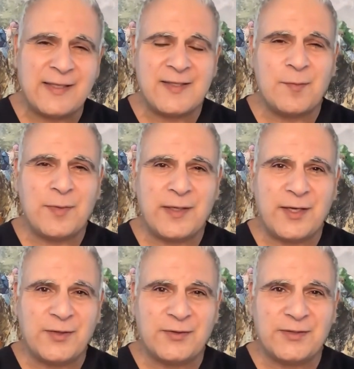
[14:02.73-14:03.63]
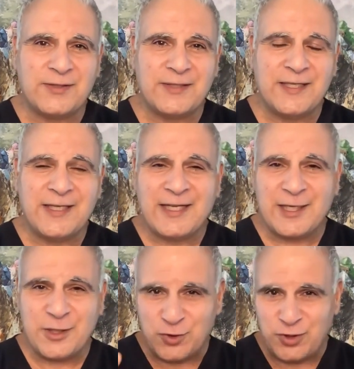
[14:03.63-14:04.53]
to somebody else.
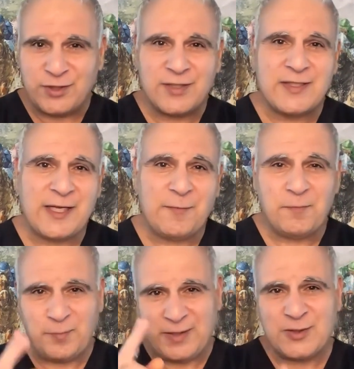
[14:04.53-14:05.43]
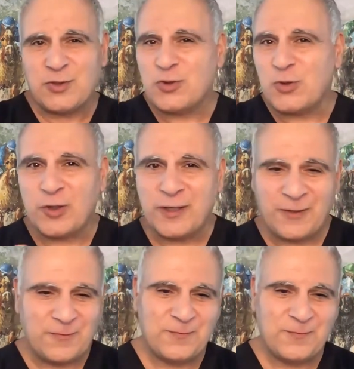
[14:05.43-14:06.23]
In Jesus' name, peace and joy.